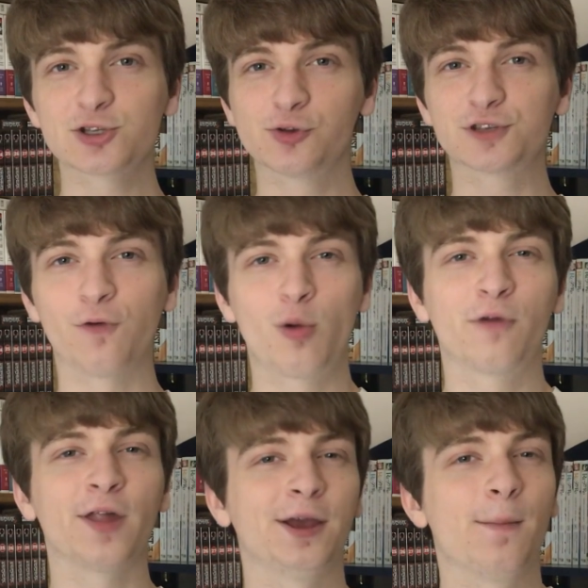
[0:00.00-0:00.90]
master this form
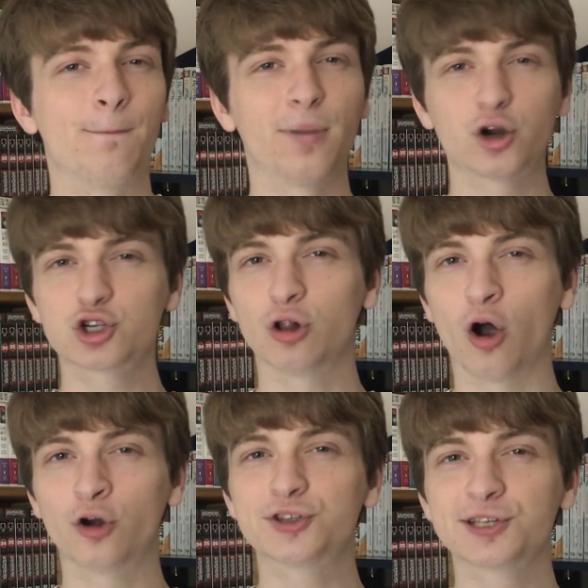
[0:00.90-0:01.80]
of martial
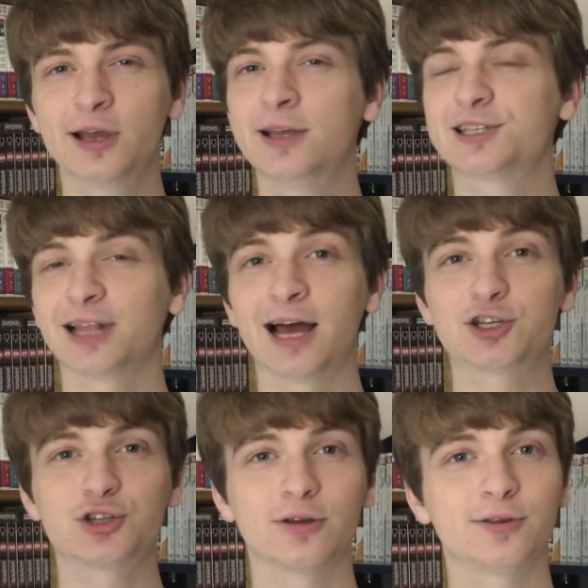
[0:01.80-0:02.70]
arts
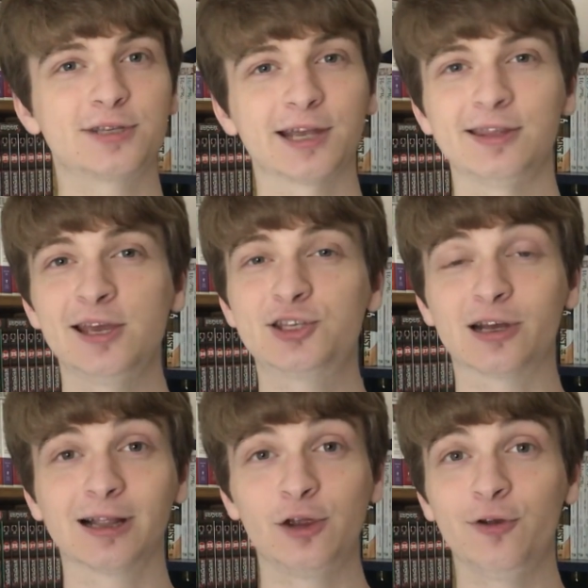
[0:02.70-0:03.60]
slash technique to
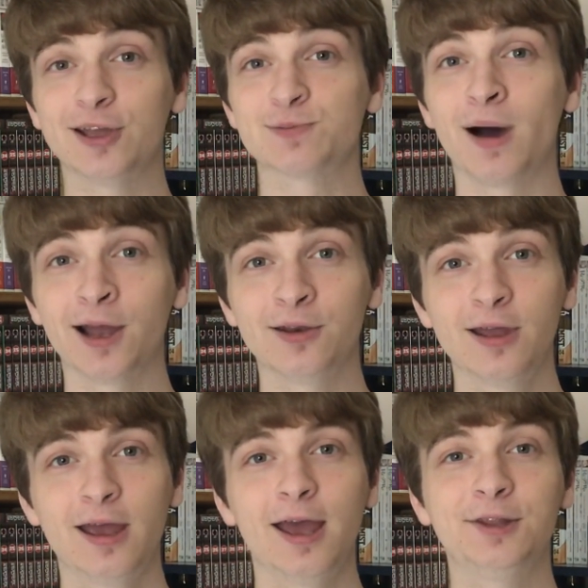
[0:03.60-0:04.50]
clearing his mind
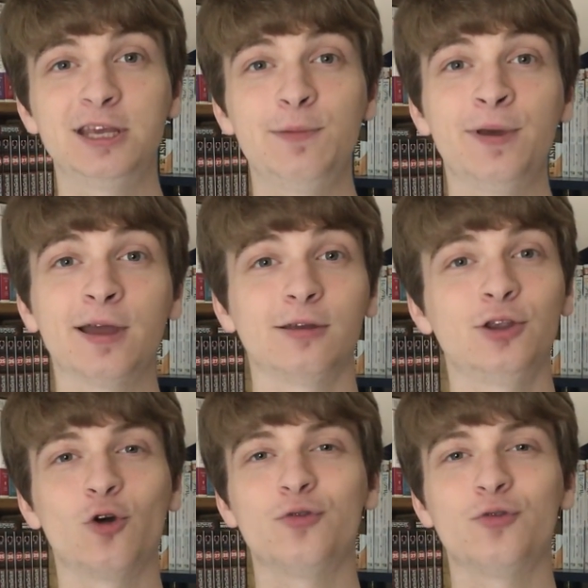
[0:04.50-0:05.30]
and keeping,